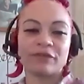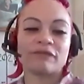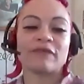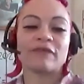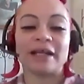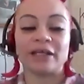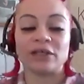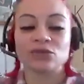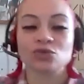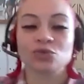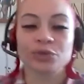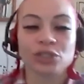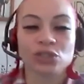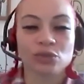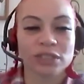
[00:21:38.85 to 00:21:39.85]
the financial
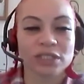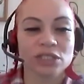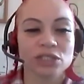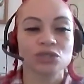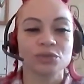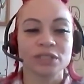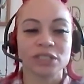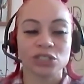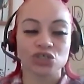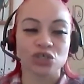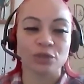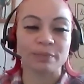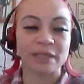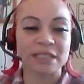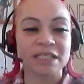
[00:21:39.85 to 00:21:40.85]
resources to assist
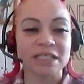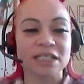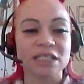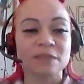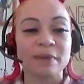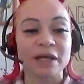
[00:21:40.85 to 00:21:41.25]
your business,